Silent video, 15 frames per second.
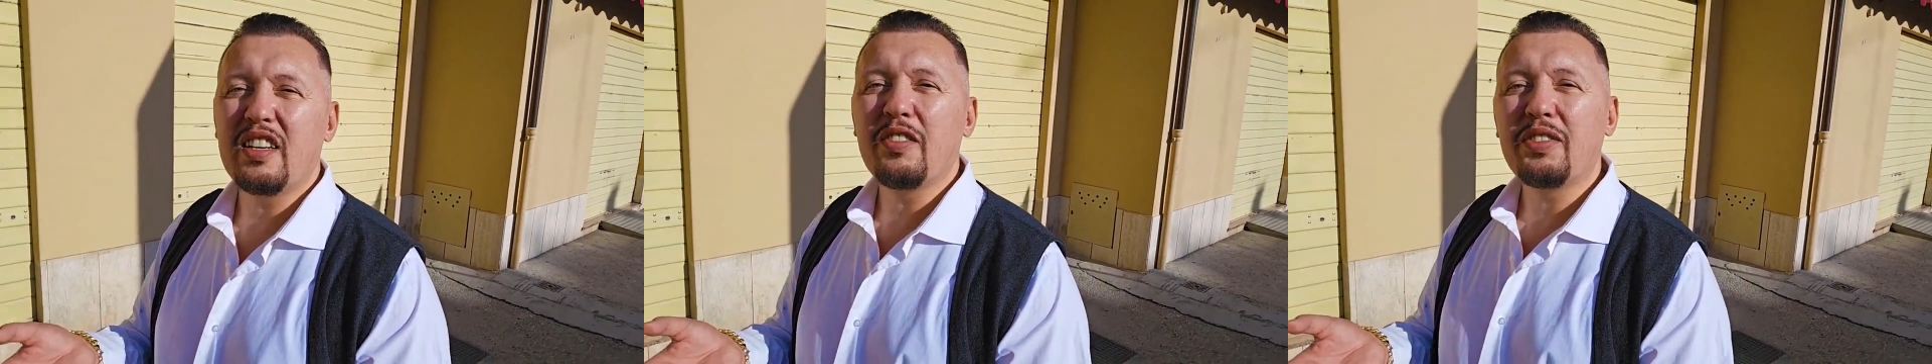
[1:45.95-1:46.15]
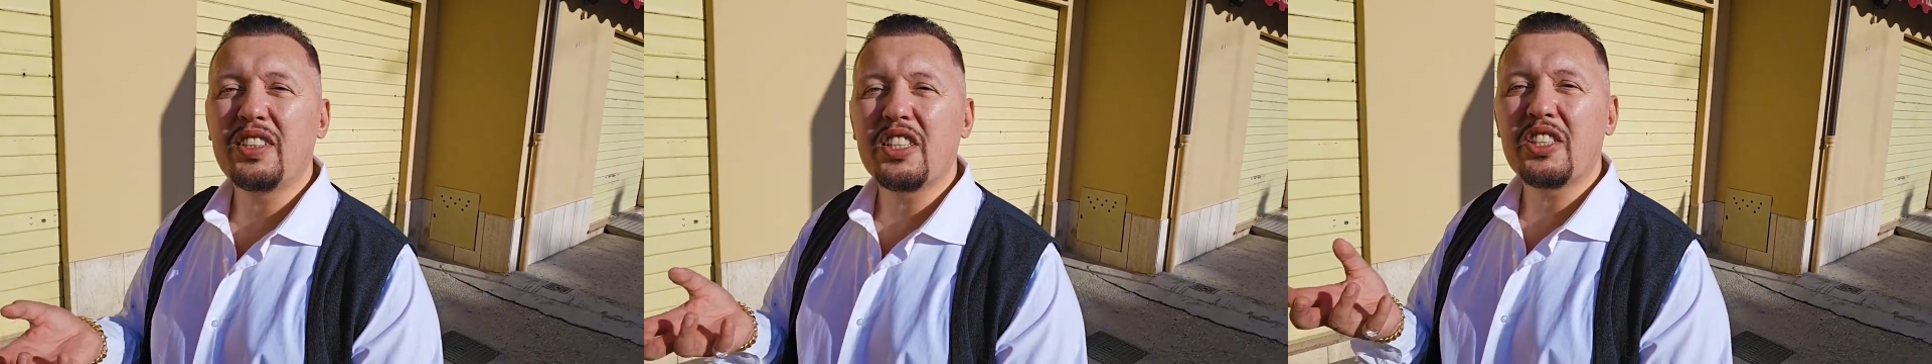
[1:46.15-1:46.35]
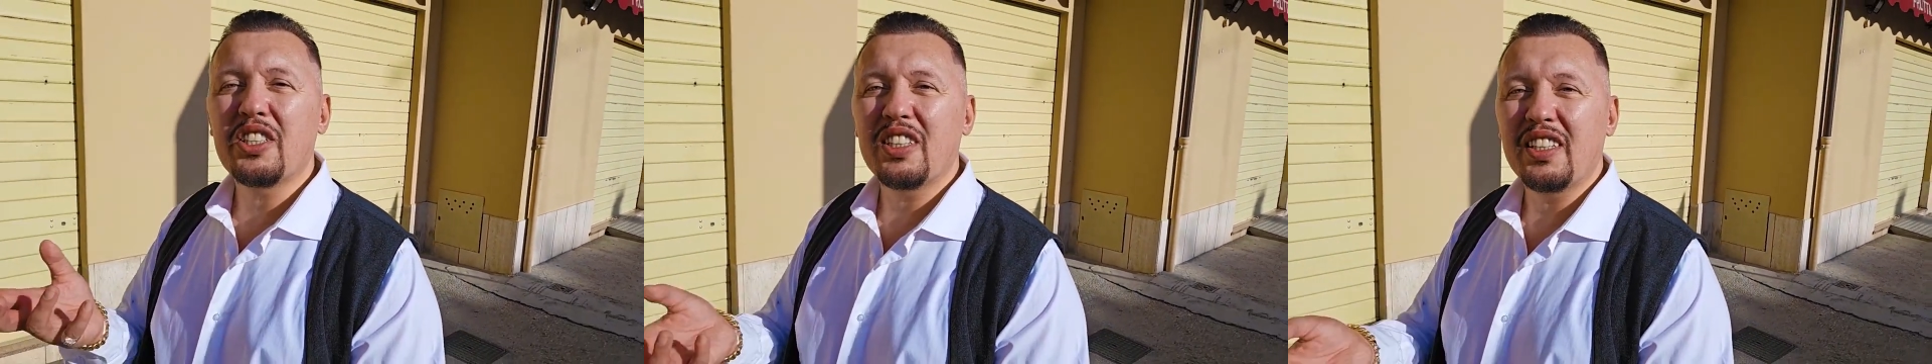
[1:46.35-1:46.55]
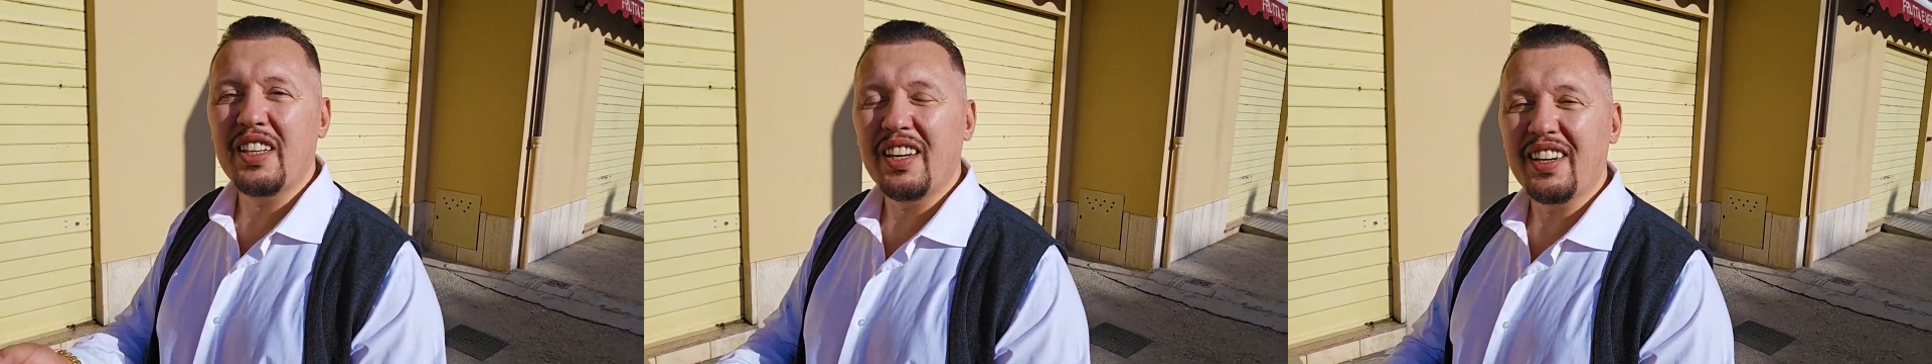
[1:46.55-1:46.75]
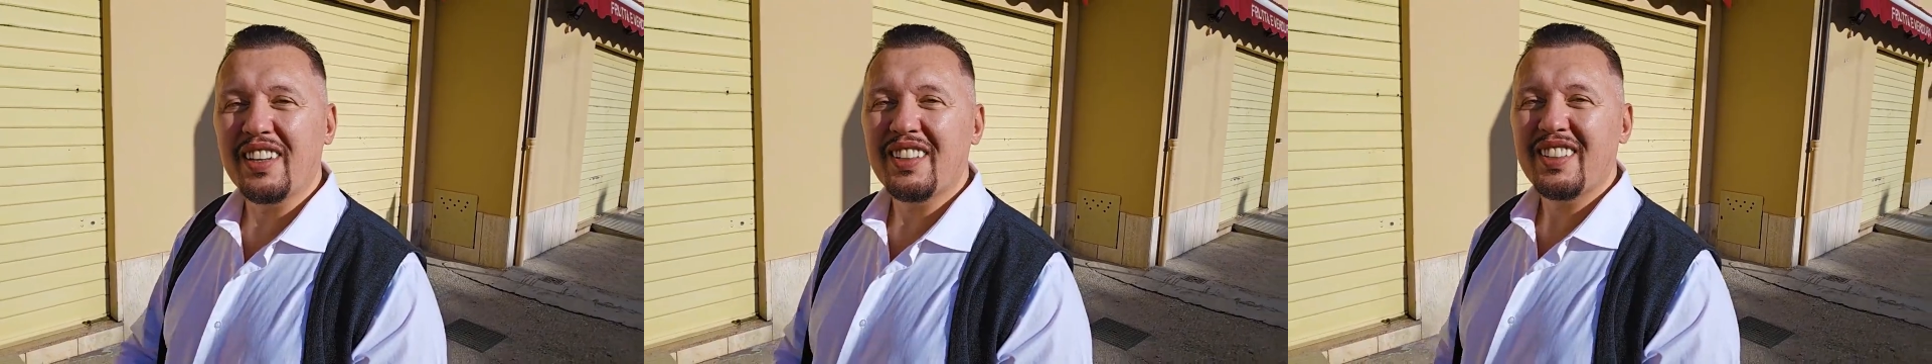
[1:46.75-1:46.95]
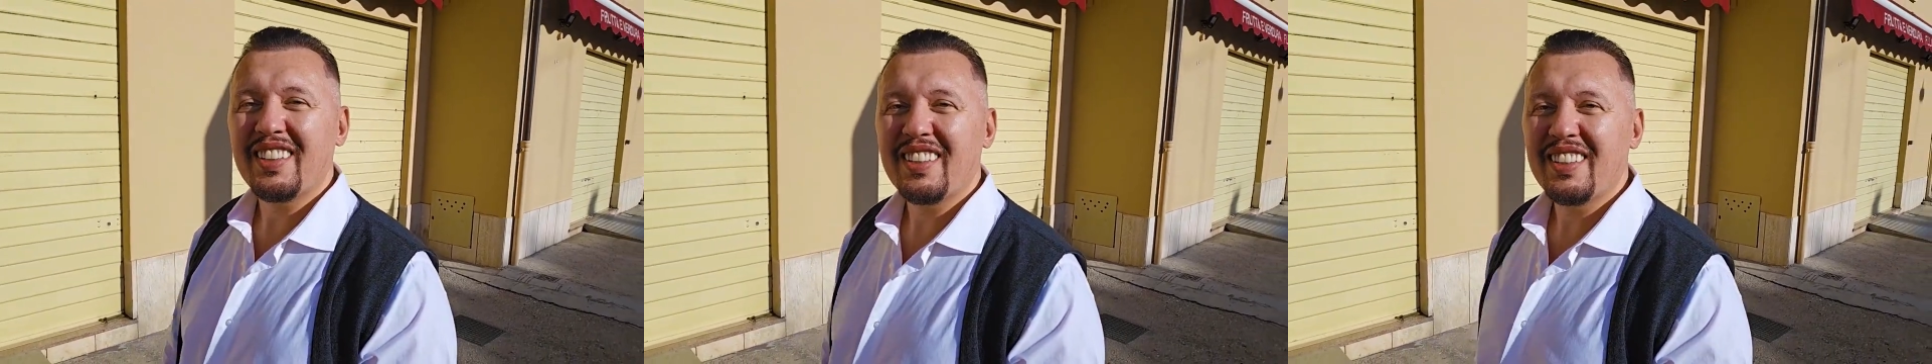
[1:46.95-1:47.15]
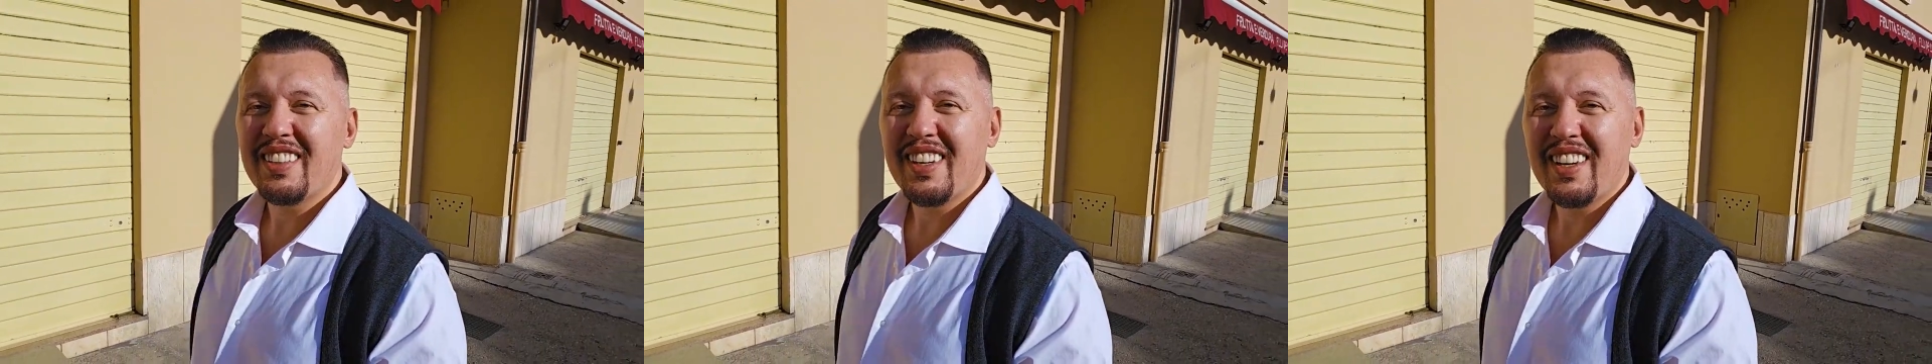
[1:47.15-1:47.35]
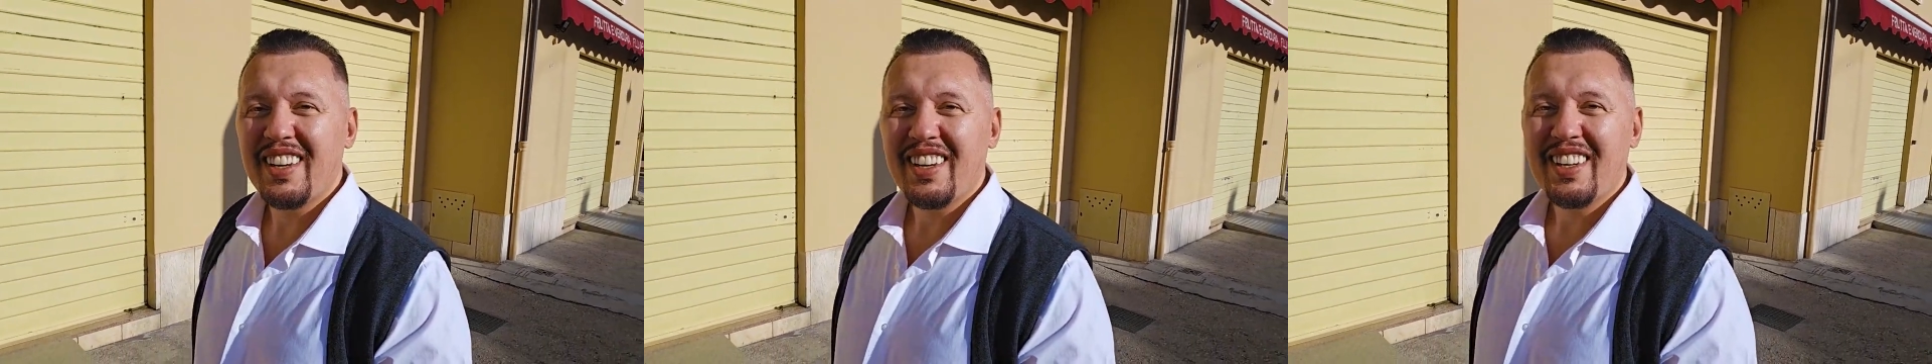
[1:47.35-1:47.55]
what is happening in your
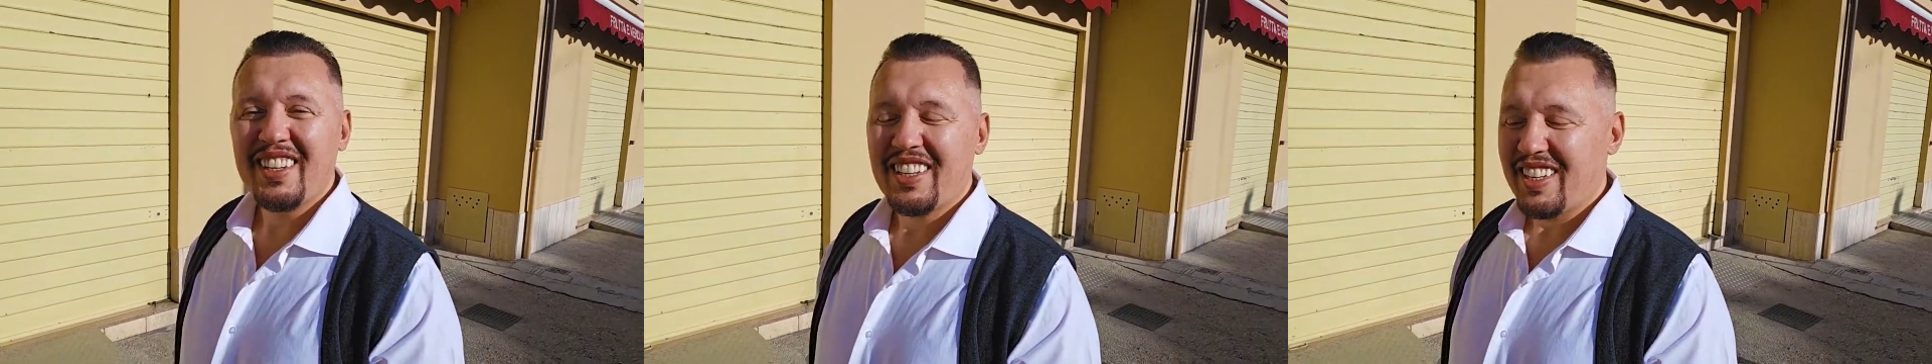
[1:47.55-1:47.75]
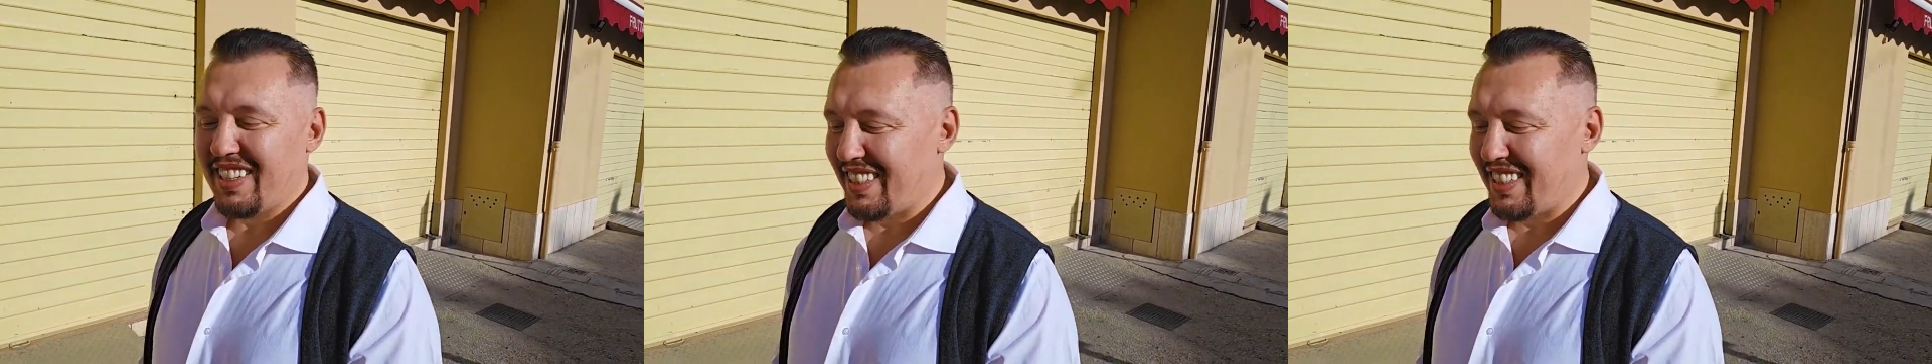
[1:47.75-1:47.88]
heart.